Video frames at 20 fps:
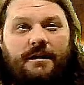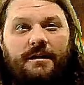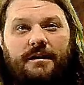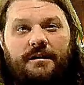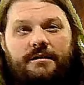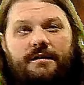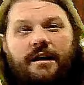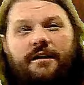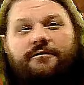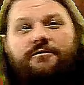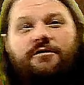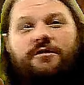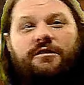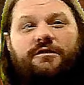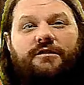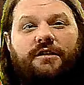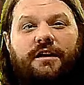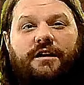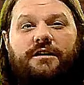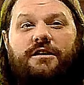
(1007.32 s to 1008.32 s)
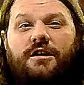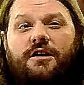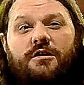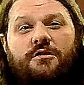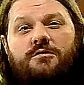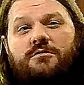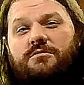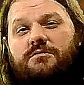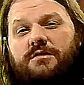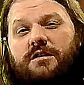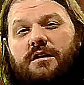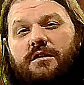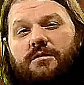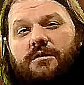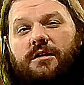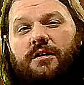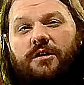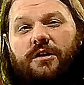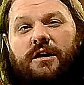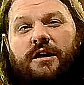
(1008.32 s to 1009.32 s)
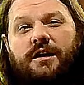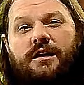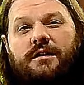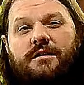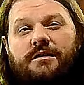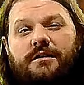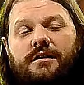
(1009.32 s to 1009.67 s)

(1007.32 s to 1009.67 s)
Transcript: And Daphne's like, "No, not really."